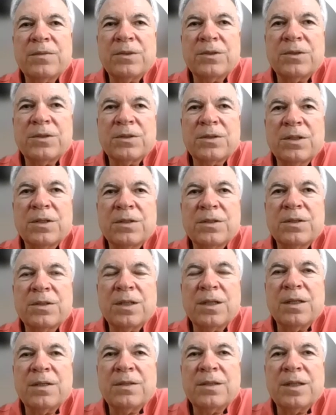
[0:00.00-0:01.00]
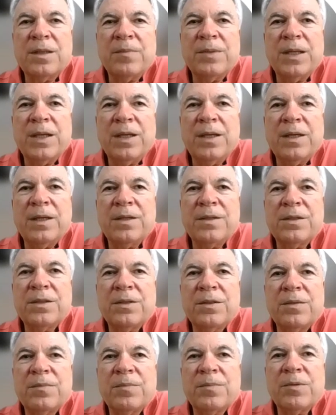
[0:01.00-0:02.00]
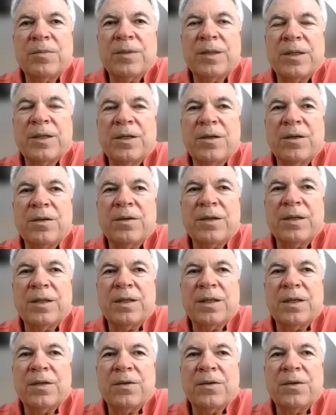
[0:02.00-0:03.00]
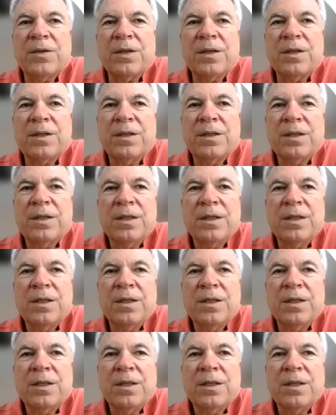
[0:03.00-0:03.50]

which is going to septate into the pulmonary artery and the aorta.